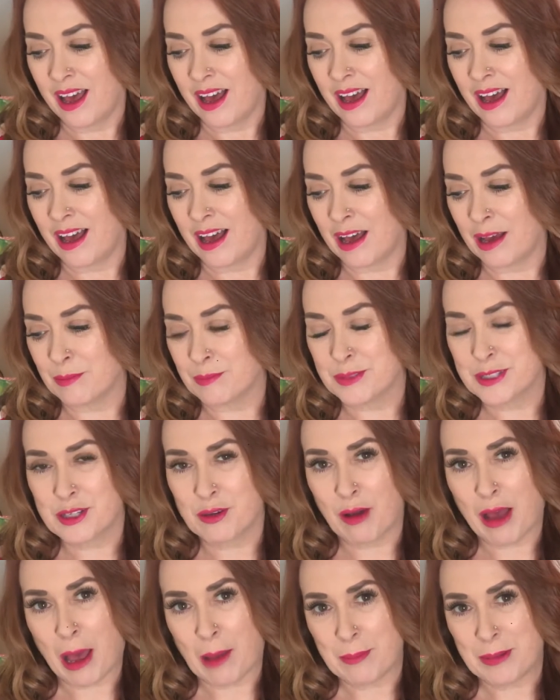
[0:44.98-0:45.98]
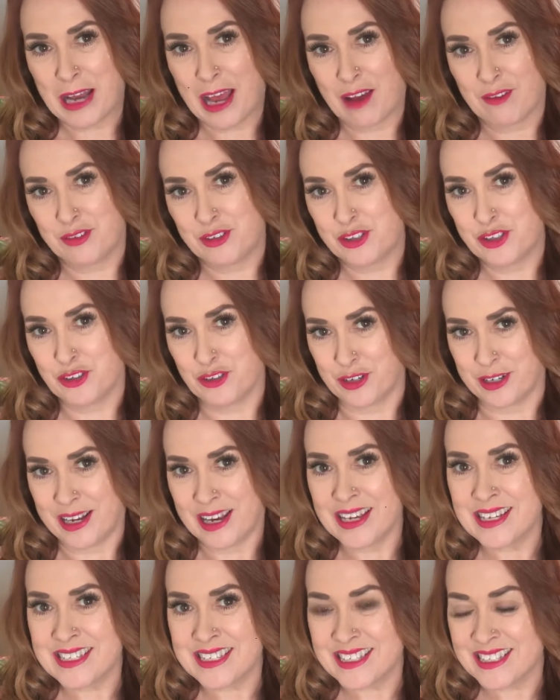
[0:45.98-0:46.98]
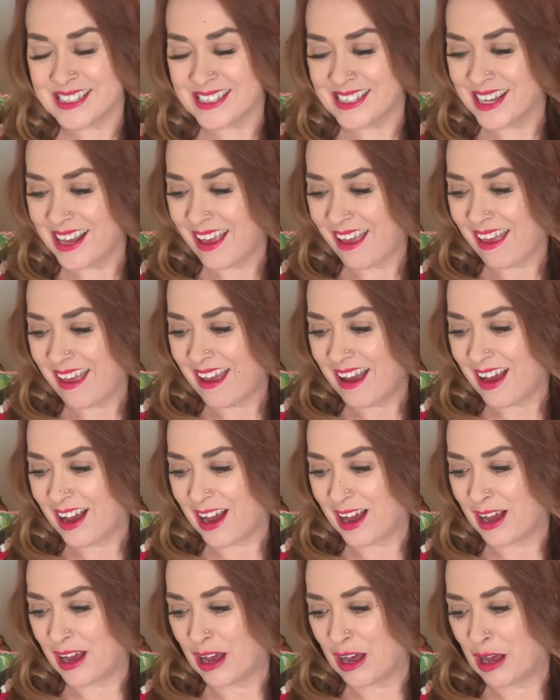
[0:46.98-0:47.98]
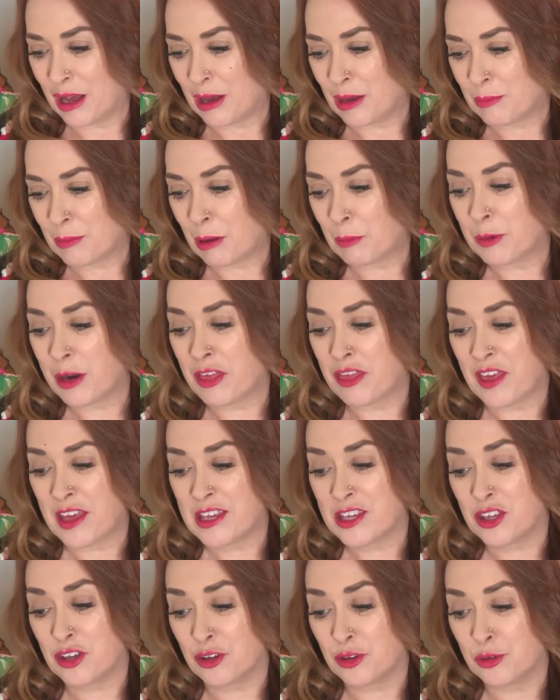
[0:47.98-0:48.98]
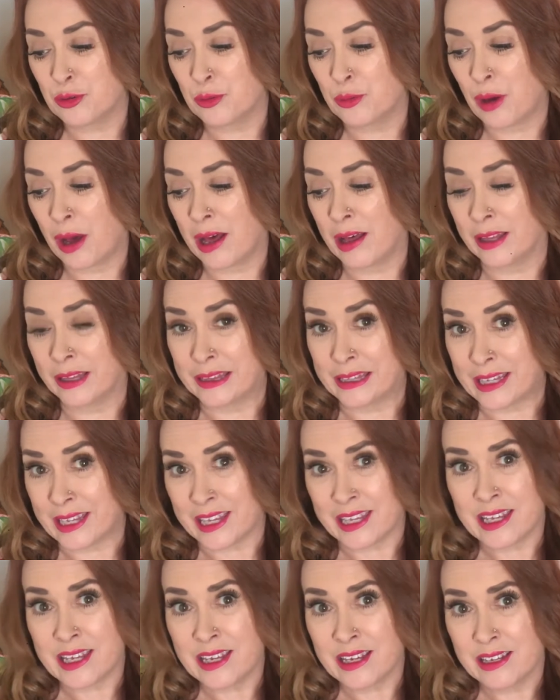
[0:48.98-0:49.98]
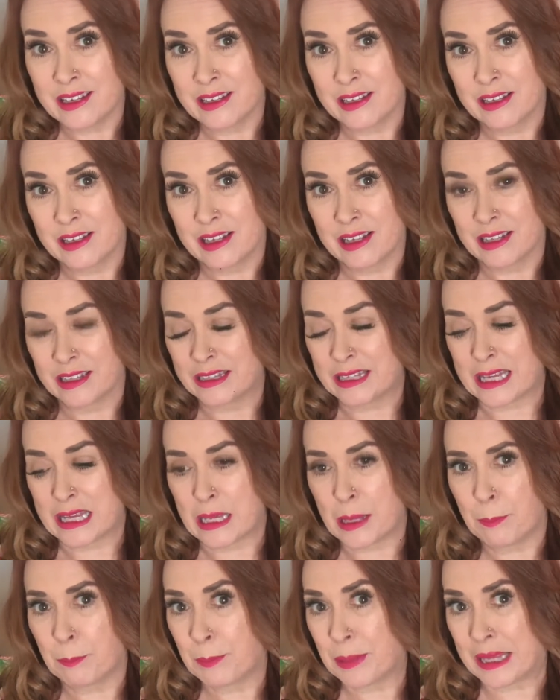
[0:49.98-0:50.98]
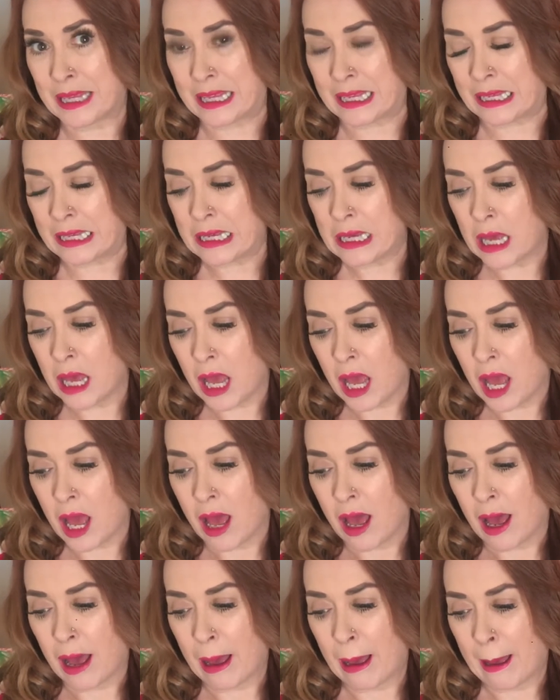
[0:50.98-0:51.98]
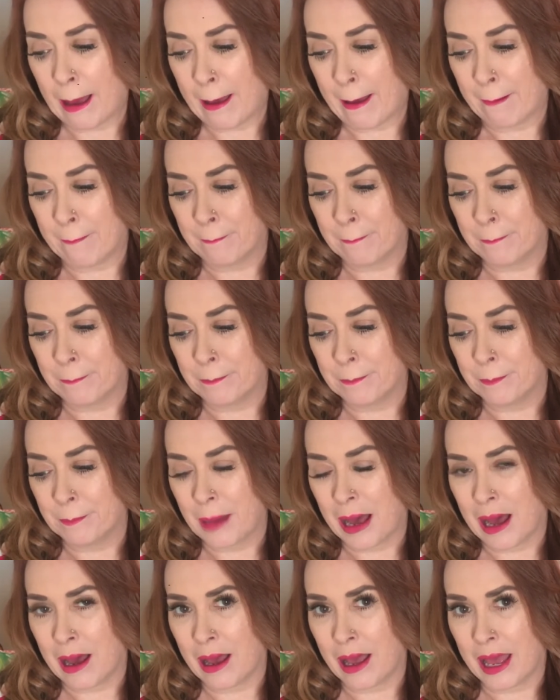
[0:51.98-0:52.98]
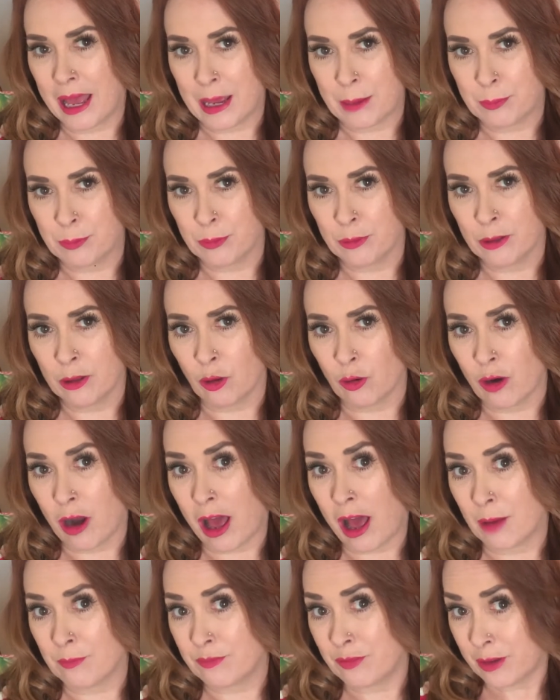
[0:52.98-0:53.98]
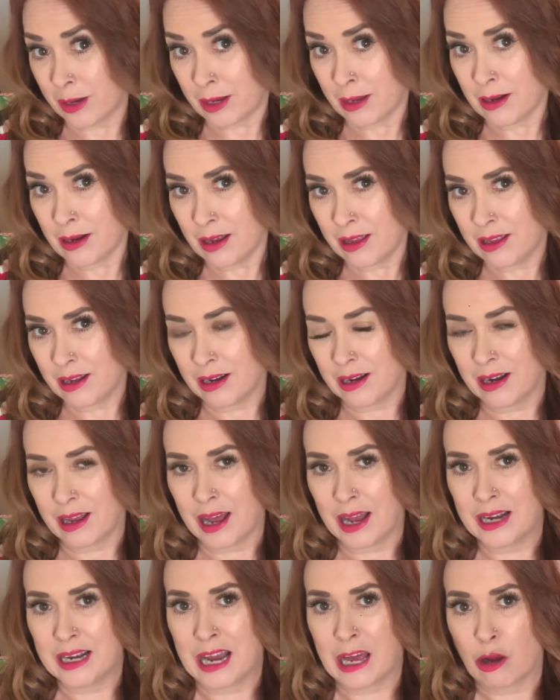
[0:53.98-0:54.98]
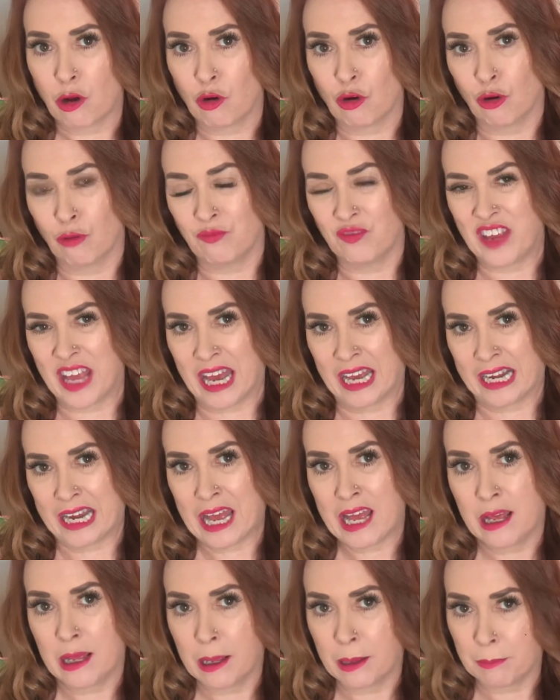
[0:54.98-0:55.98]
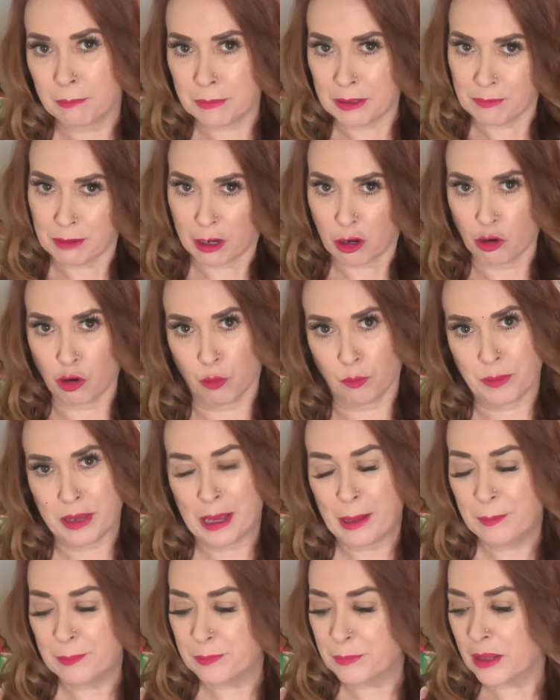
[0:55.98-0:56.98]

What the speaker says: I'm so happy to have you join us. I want to thank you, Lee P, April or April, La Colombiana, Viva Colombia,